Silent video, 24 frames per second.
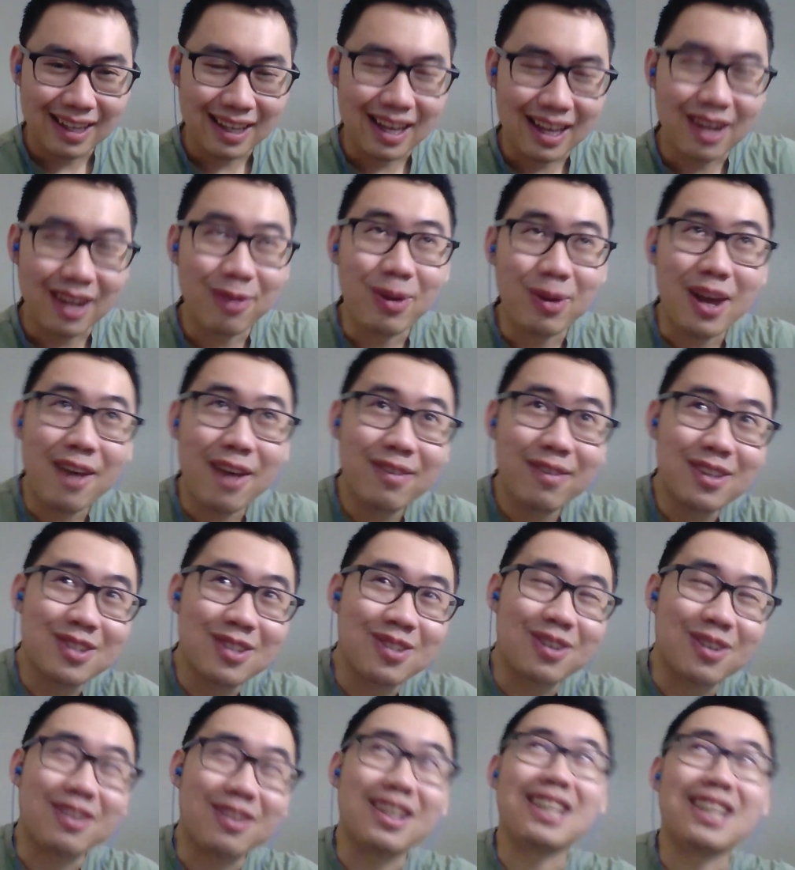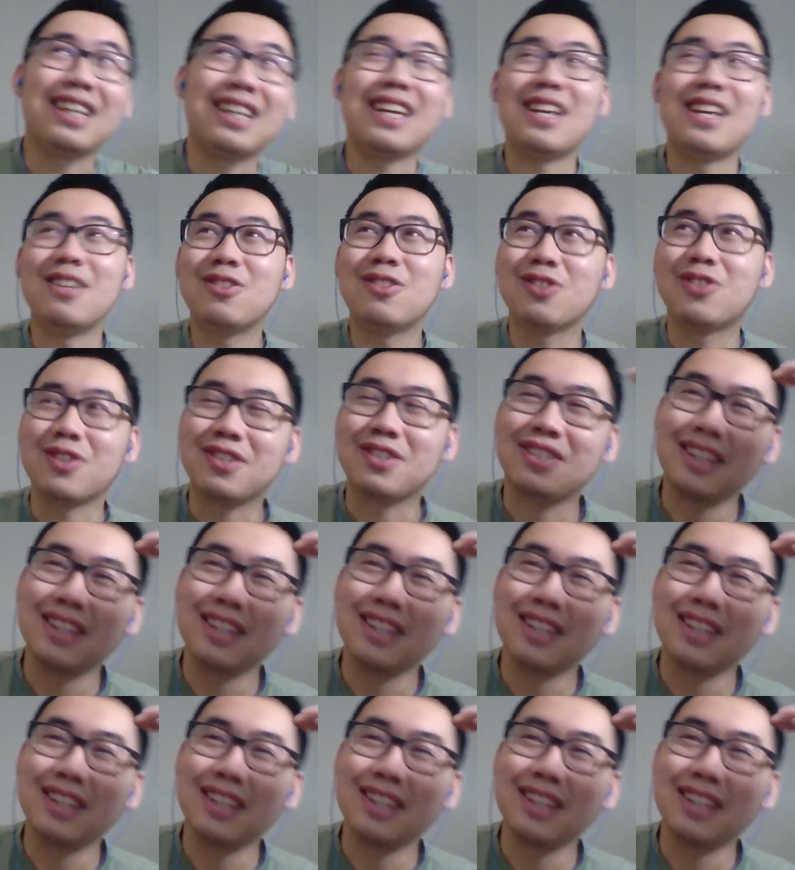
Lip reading: And then we have this sort of like interesting